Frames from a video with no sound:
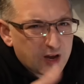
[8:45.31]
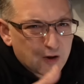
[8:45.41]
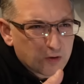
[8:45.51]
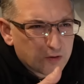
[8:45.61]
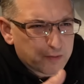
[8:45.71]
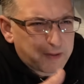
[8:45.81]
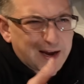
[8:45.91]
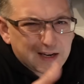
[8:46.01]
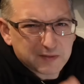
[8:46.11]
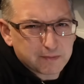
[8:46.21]
or the
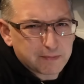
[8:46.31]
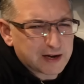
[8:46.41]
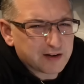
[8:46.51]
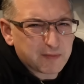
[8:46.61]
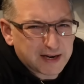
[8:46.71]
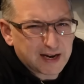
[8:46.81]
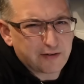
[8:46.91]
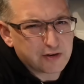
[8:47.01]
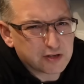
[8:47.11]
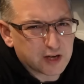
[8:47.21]
back of my
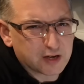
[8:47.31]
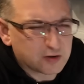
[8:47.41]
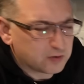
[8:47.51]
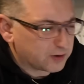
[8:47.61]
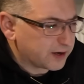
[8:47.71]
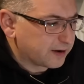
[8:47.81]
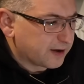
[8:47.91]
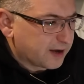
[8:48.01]
garage as I call it,